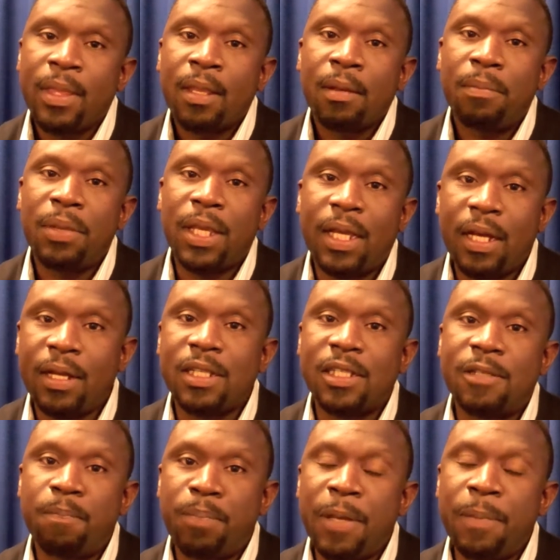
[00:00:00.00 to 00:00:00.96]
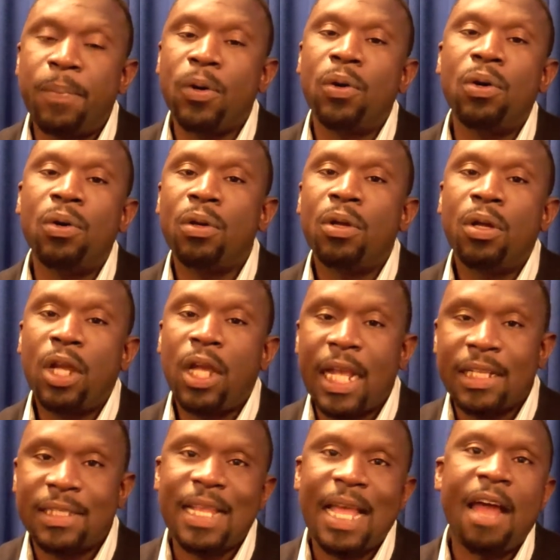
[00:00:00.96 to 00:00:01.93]
because people,
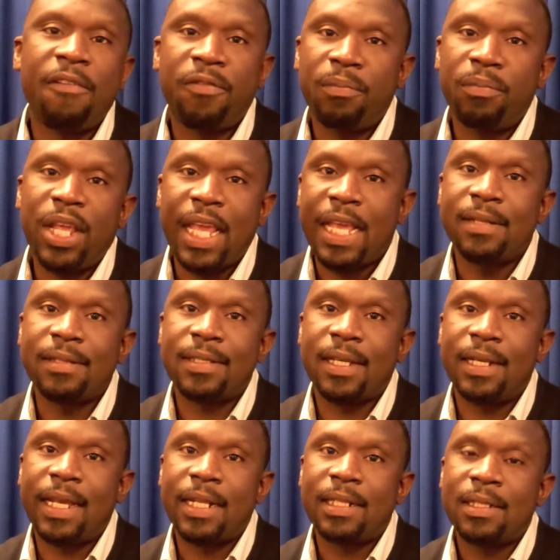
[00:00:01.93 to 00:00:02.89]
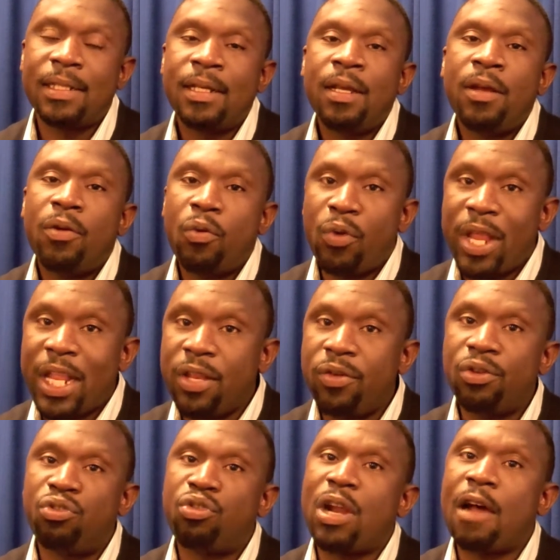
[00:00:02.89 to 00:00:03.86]
aside from the internet,
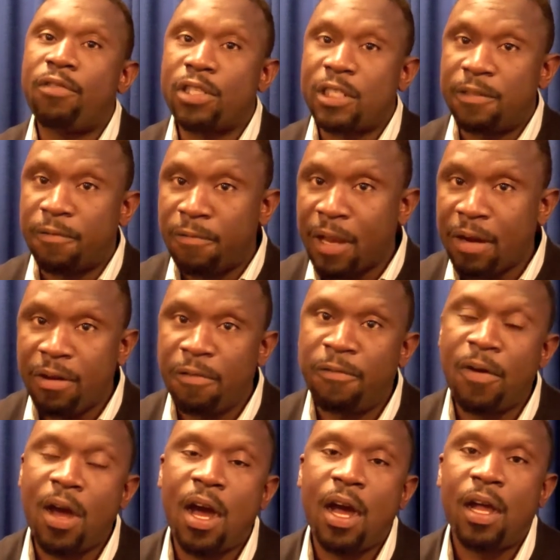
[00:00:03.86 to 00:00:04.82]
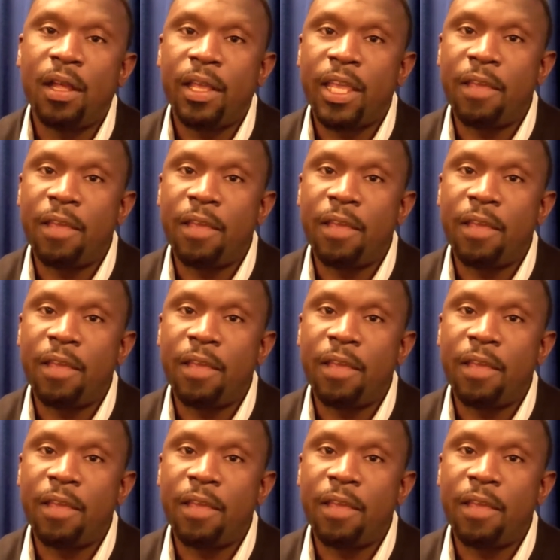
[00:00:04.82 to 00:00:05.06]
radio travels very far.